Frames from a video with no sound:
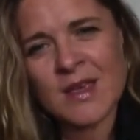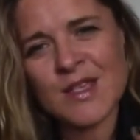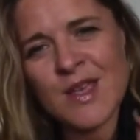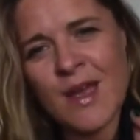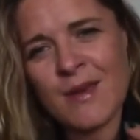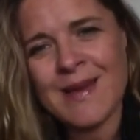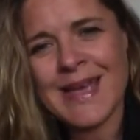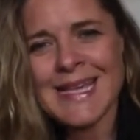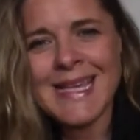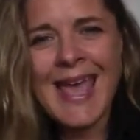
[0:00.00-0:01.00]
So
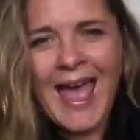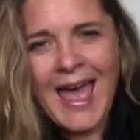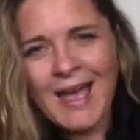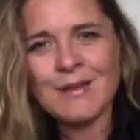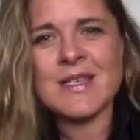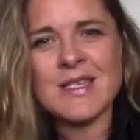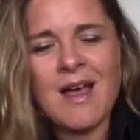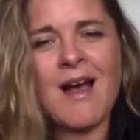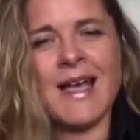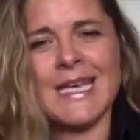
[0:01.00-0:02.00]
get
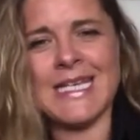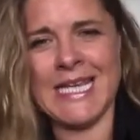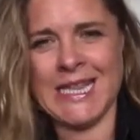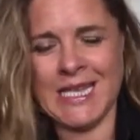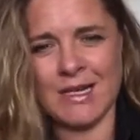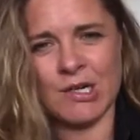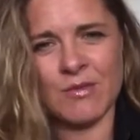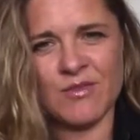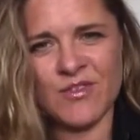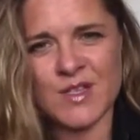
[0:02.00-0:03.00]
outside in that
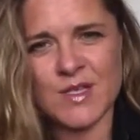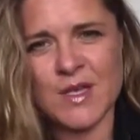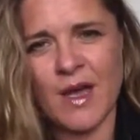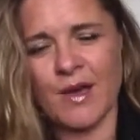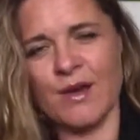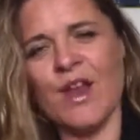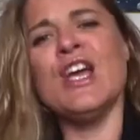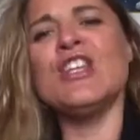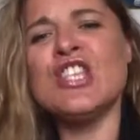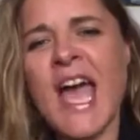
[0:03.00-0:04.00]
comfort zone,
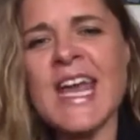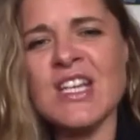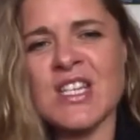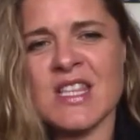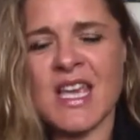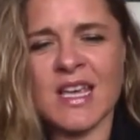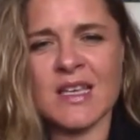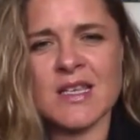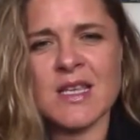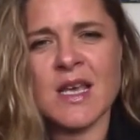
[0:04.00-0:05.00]
change
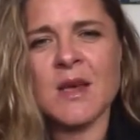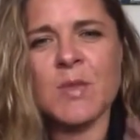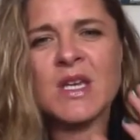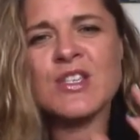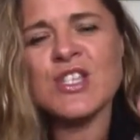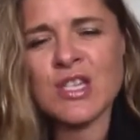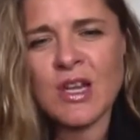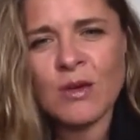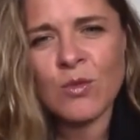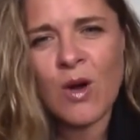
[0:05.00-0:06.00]
things, because you
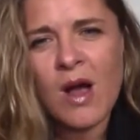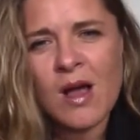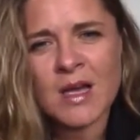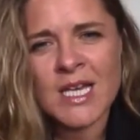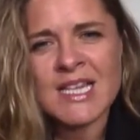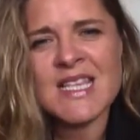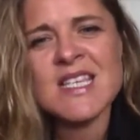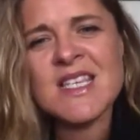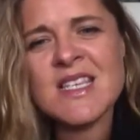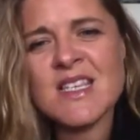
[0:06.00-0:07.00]
know what?
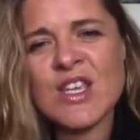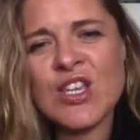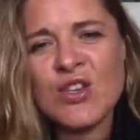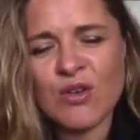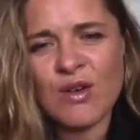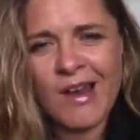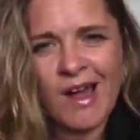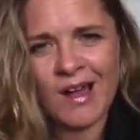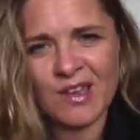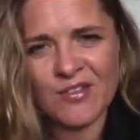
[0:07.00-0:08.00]
This is your
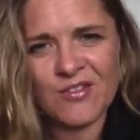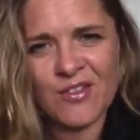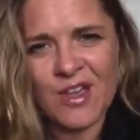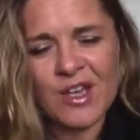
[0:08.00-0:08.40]
life